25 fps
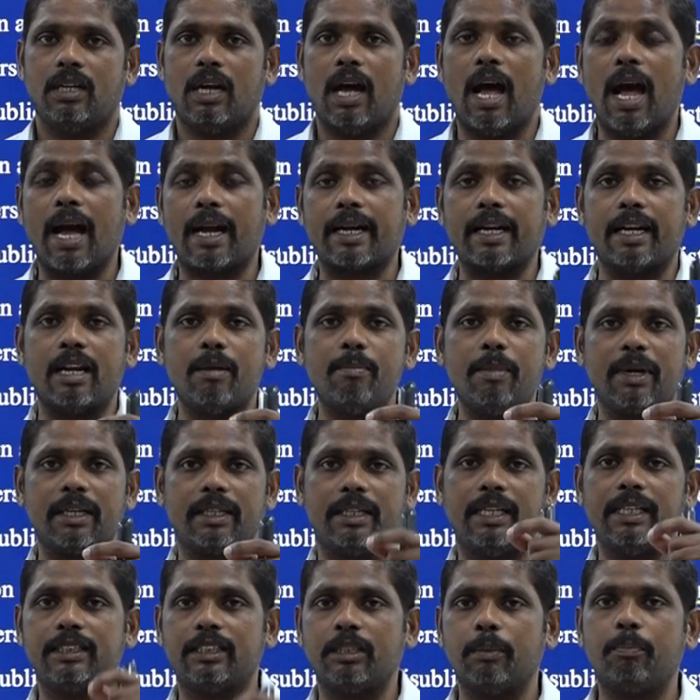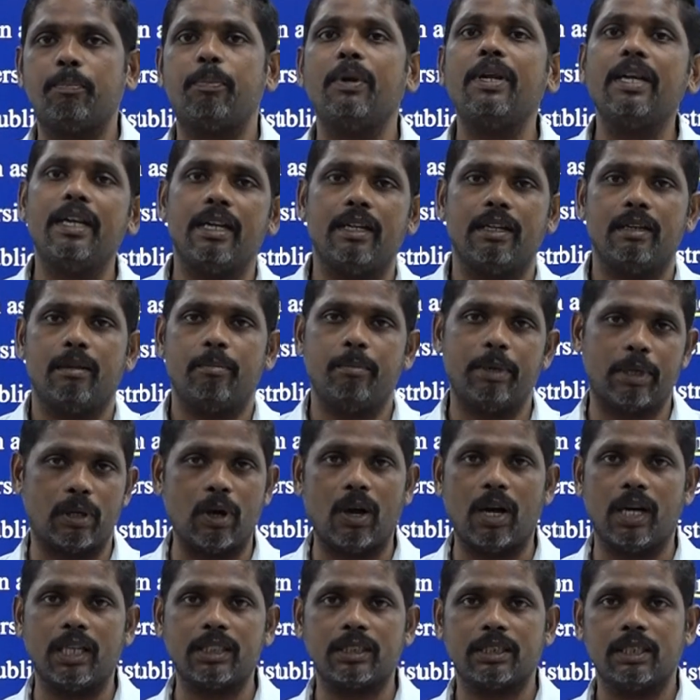academic discipline?
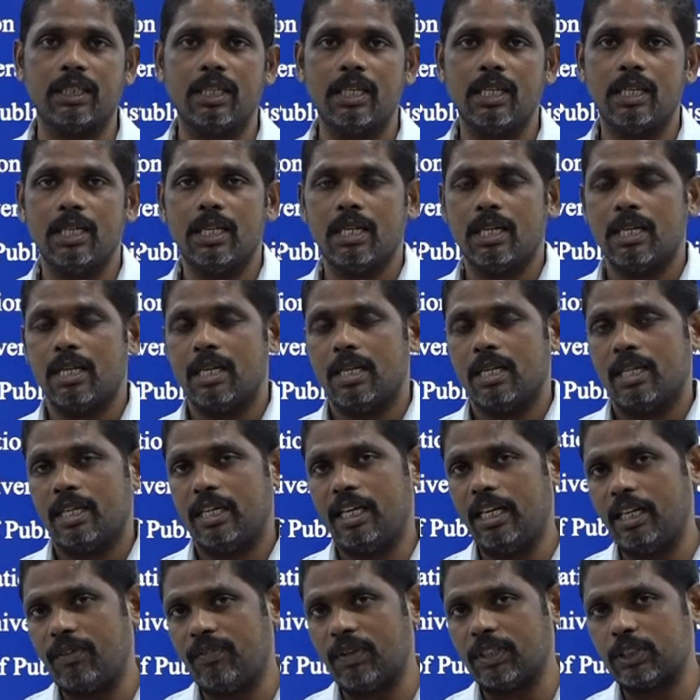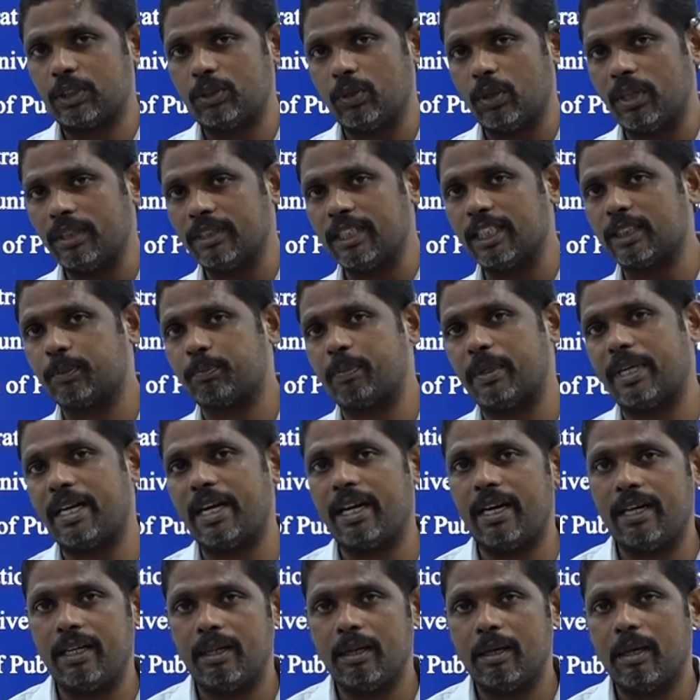Because it was during this
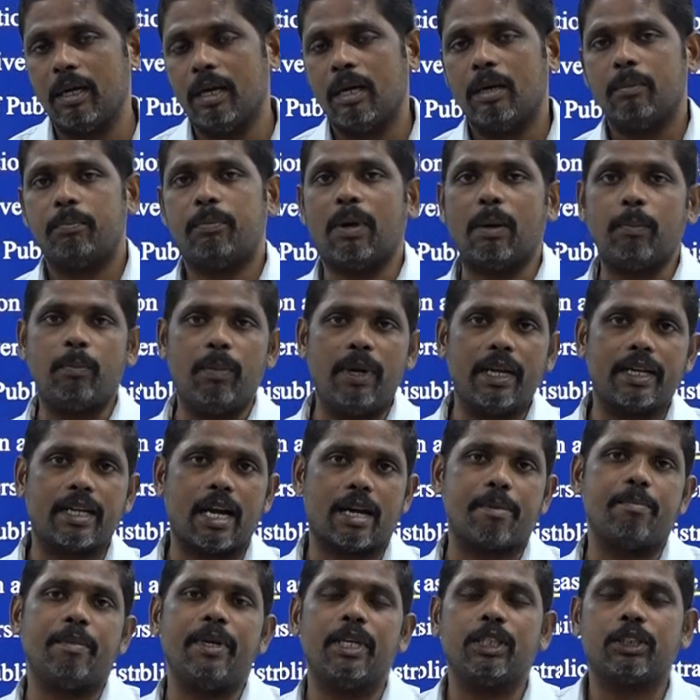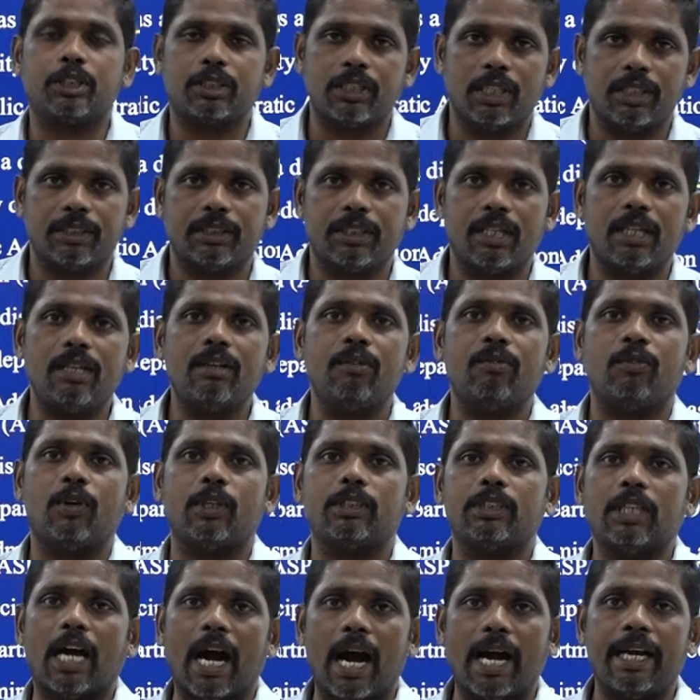period public administration
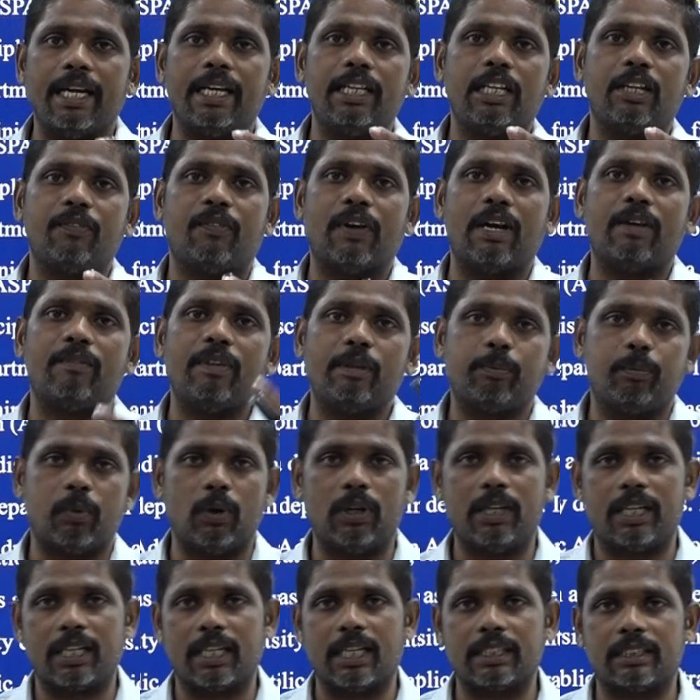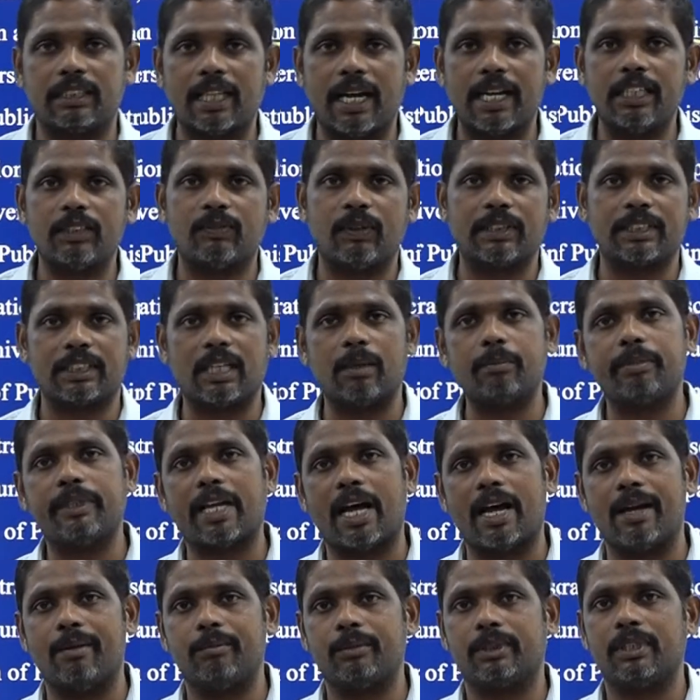was identified with political science for some
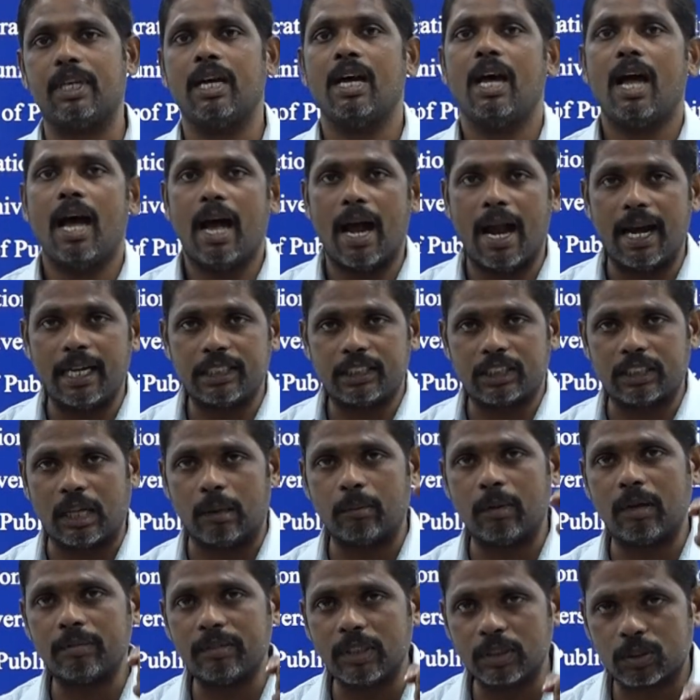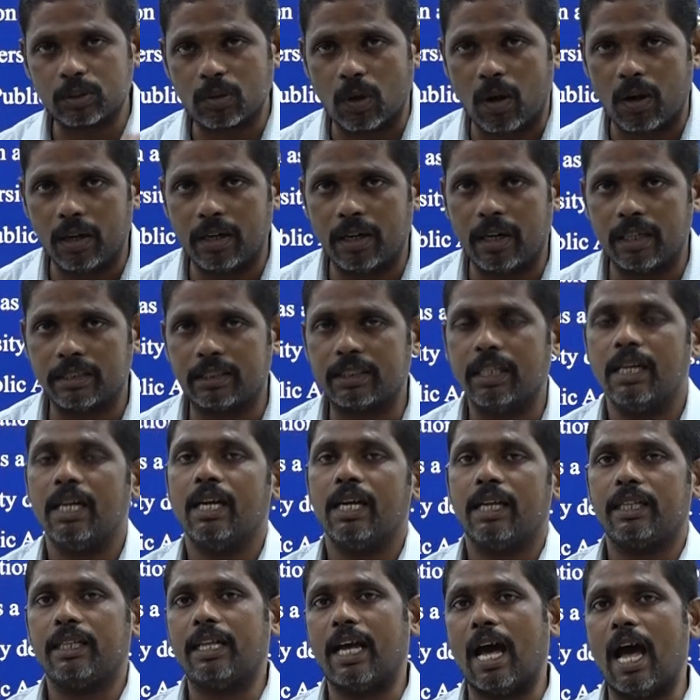times, and some of the scholars,
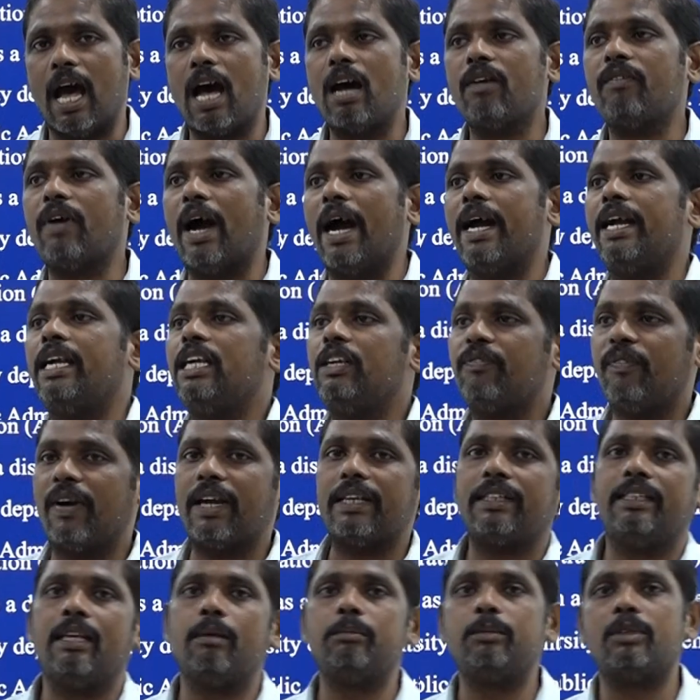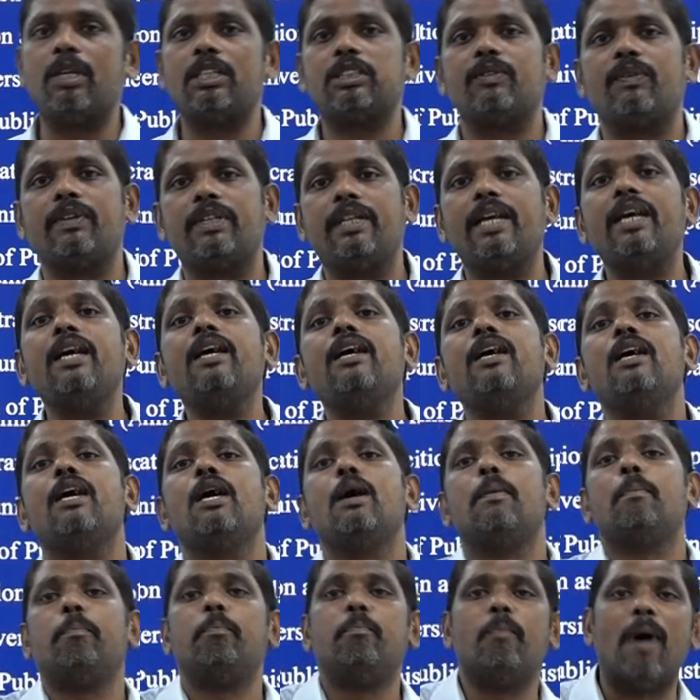they have identified themselves with the
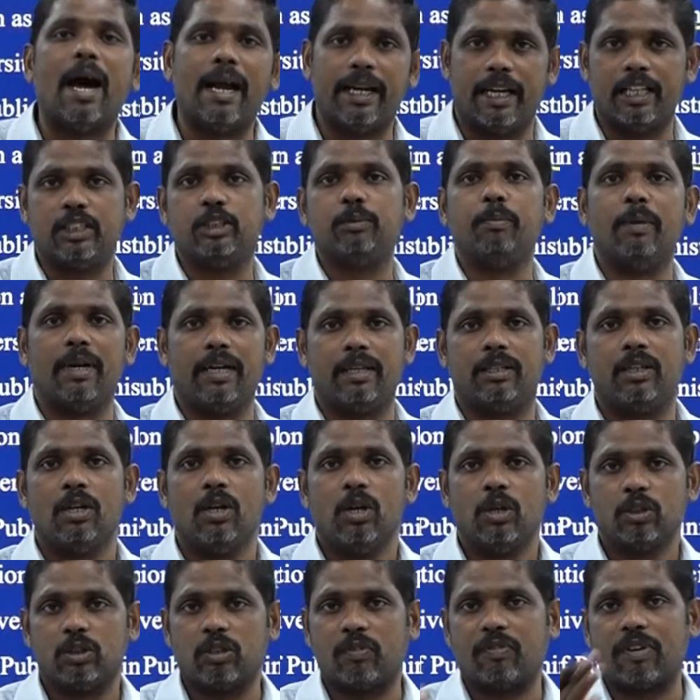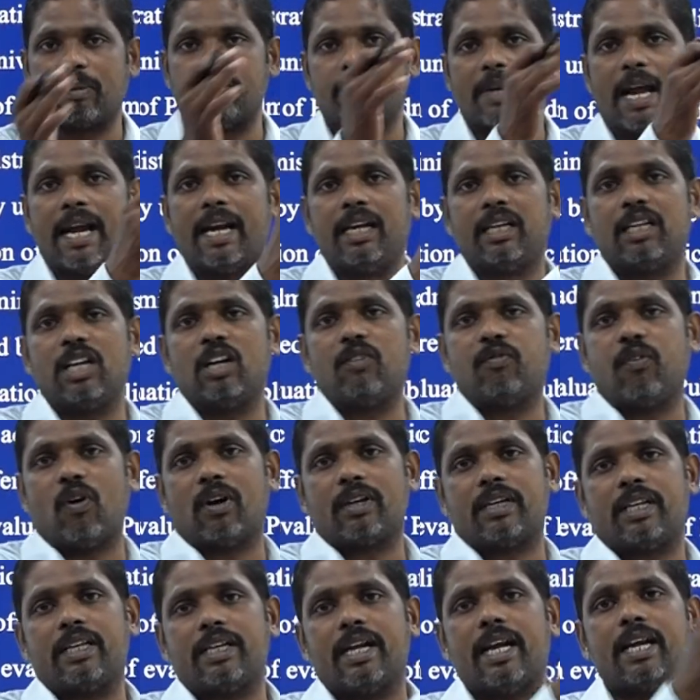management. So from
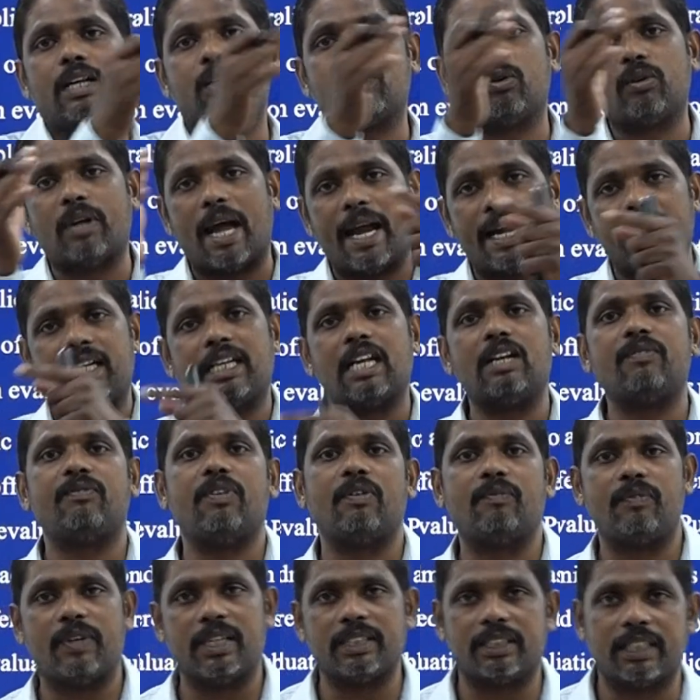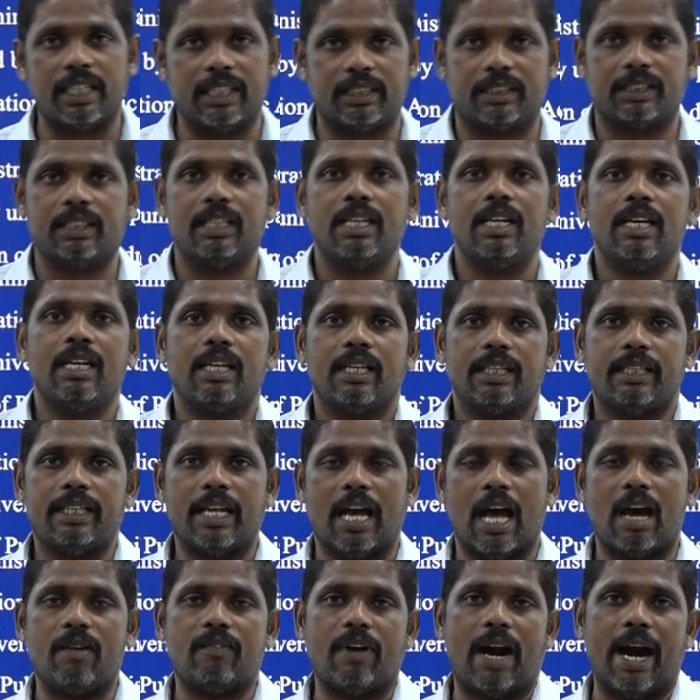1948 to 1956 they
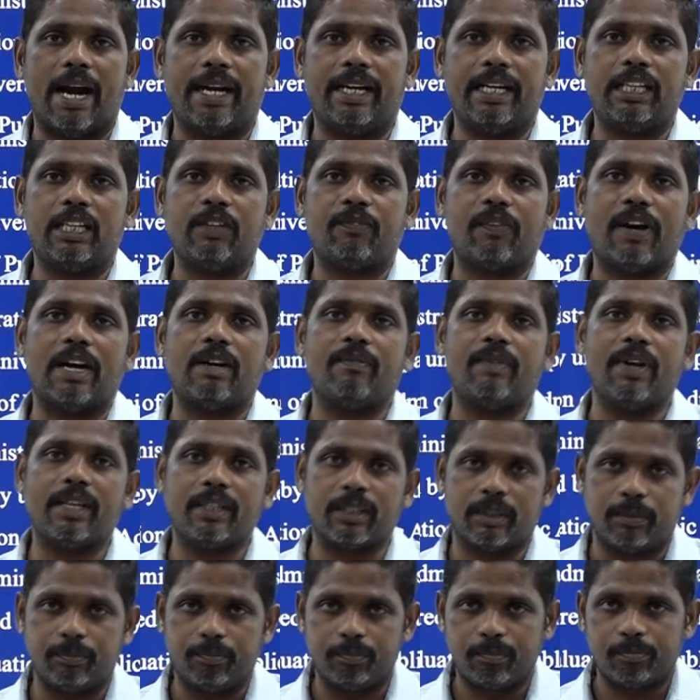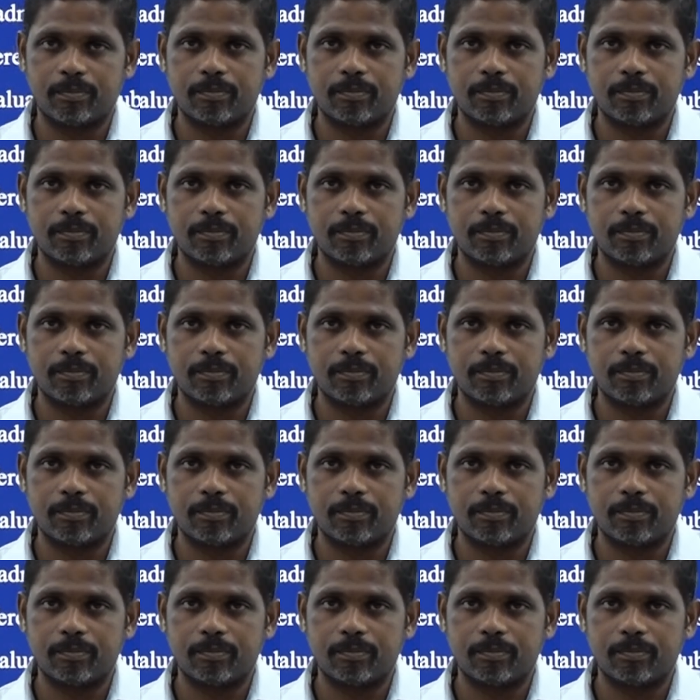have identified with